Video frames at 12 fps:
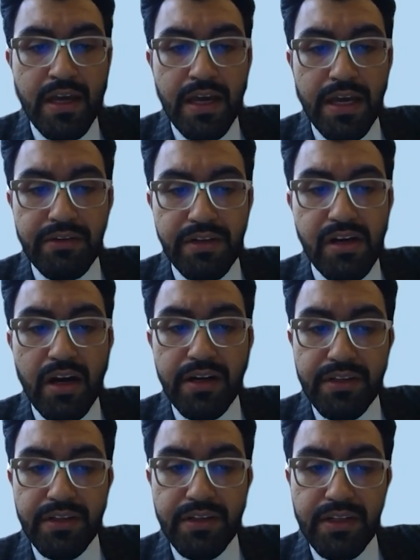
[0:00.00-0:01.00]

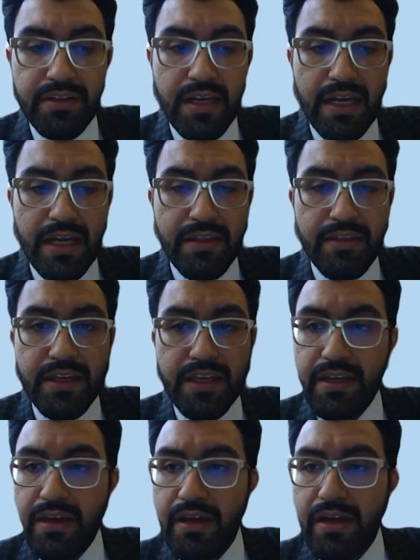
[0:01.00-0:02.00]
regarding
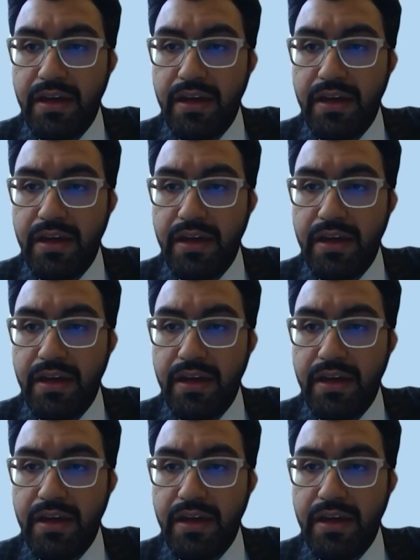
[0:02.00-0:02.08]
the